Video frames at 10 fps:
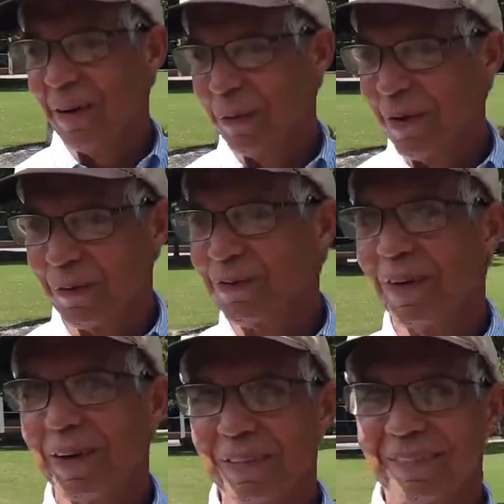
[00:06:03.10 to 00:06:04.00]
it was
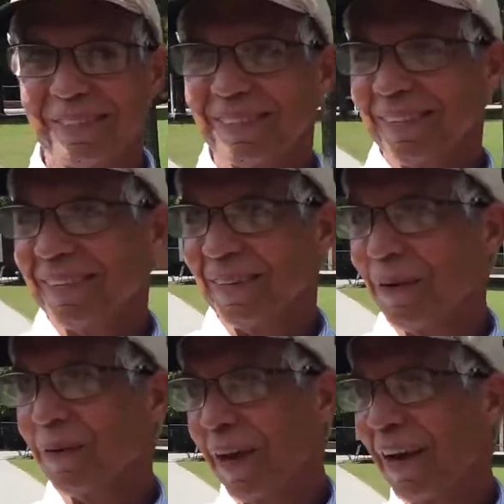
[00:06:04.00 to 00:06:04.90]
fun
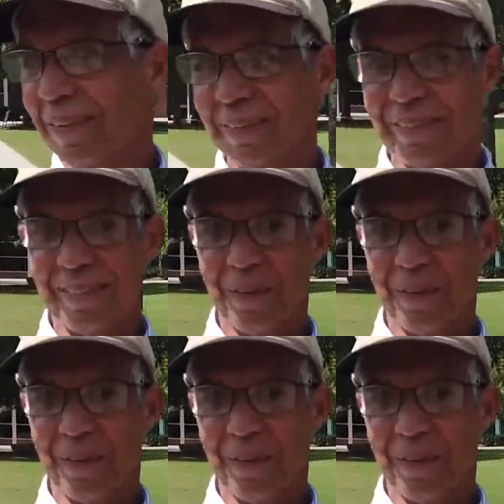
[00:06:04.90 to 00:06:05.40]
doing that and